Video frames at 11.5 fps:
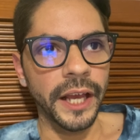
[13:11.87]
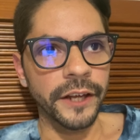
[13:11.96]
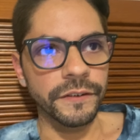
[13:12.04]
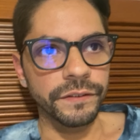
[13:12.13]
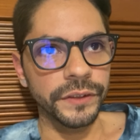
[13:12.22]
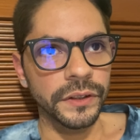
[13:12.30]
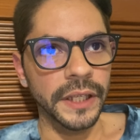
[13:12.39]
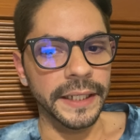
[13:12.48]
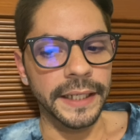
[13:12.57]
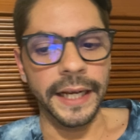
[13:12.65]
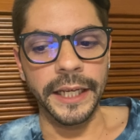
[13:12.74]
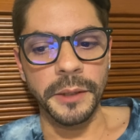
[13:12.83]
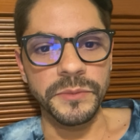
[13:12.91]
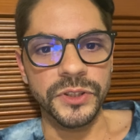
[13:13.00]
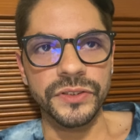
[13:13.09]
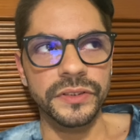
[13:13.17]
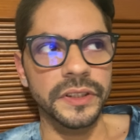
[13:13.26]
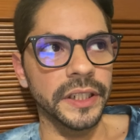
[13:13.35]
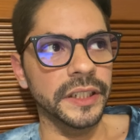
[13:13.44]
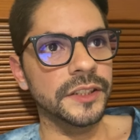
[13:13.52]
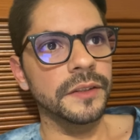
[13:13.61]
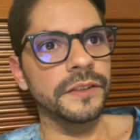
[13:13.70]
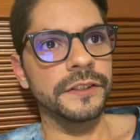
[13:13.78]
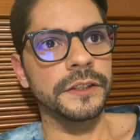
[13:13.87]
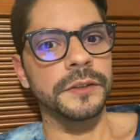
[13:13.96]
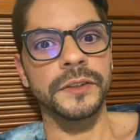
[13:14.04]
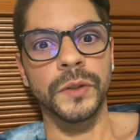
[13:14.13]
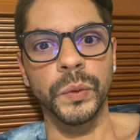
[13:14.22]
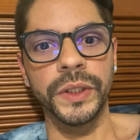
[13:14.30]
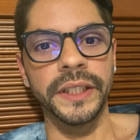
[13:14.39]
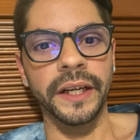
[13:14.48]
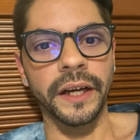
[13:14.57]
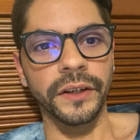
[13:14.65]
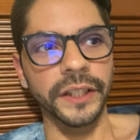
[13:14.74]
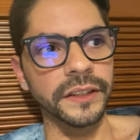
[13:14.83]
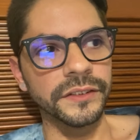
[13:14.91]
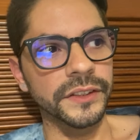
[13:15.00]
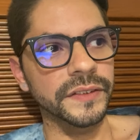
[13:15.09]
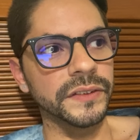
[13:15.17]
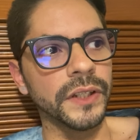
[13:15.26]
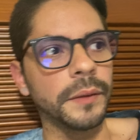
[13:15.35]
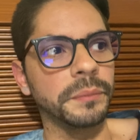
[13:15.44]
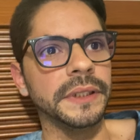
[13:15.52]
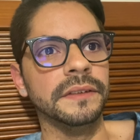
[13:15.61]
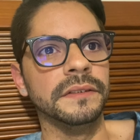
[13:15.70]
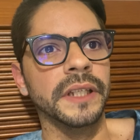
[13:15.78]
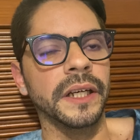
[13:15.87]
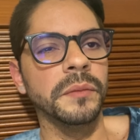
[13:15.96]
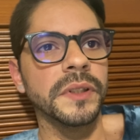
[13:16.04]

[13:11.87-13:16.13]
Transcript: I don't feel like I am just like zoning out and just not being there.